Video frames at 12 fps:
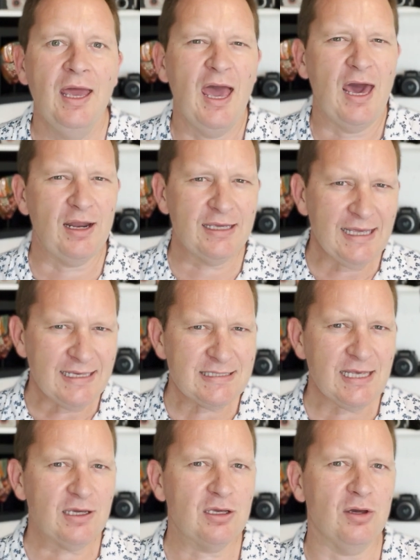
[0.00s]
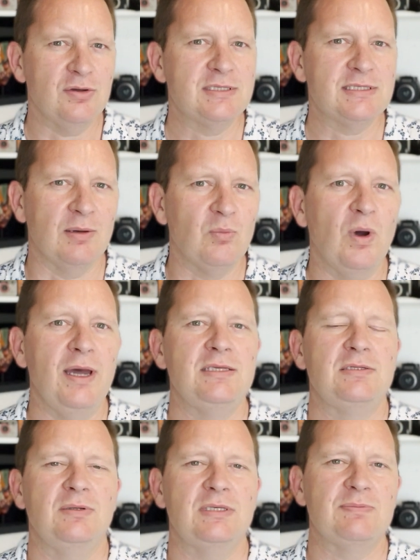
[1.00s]
And I guess that goes some way
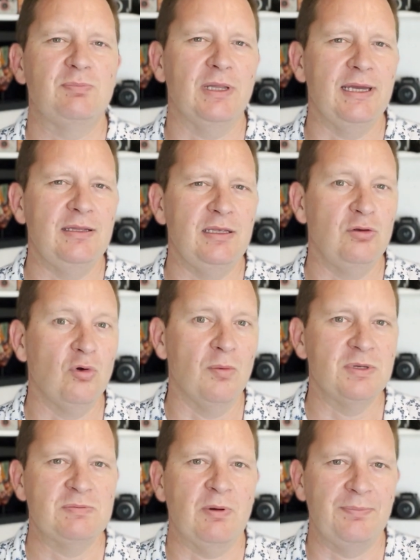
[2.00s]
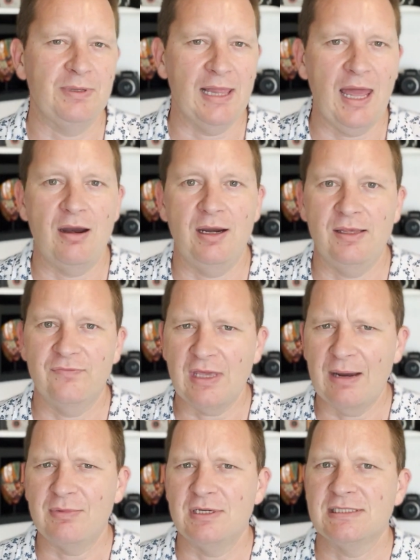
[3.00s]
to explain the enormous popularity of
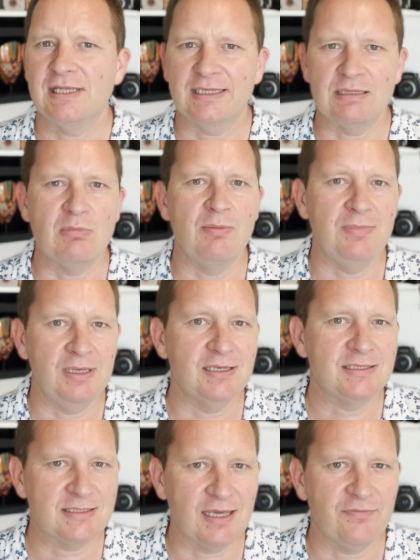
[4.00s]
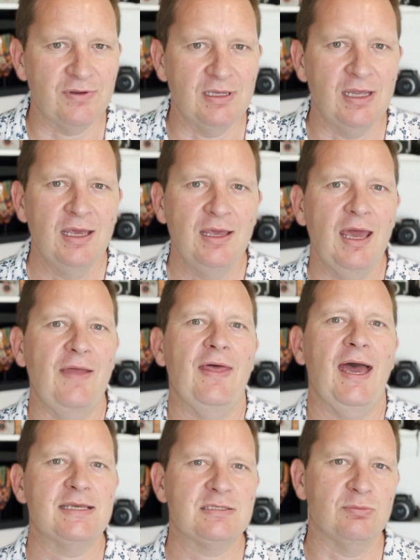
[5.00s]
cameras like the Mamiya 7 and the
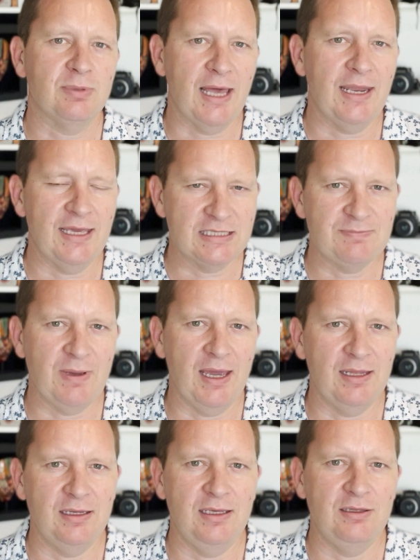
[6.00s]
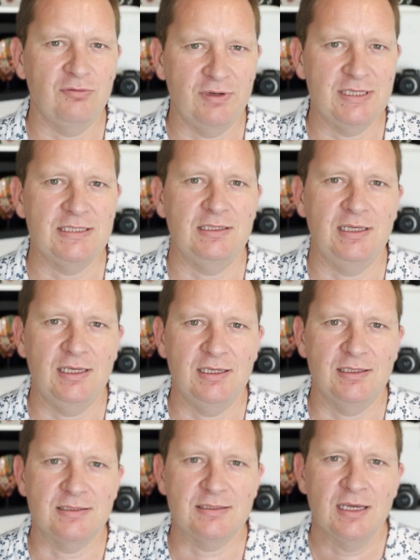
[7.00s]
Hasselblad X-Pan in recent
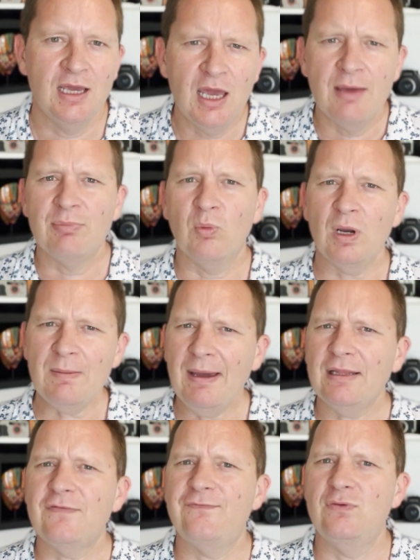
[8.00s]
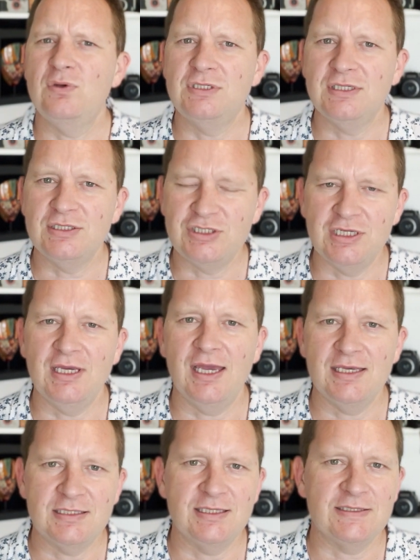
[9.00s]
years. But what about the Fuji
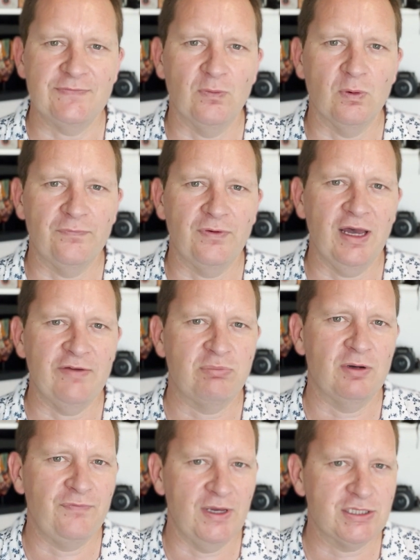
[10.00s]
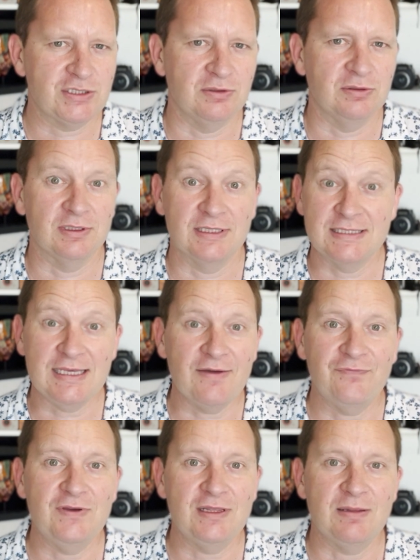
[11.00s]
GA645 Professional? Does that
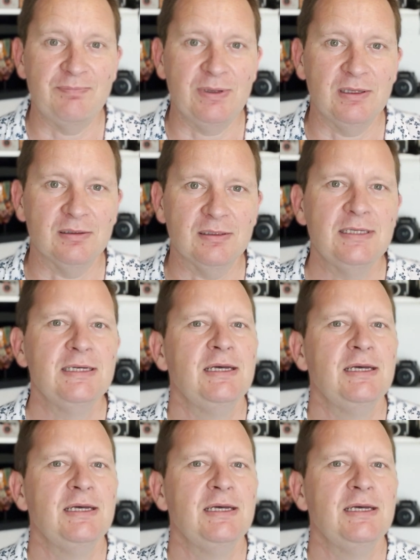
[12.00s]
fit the bill?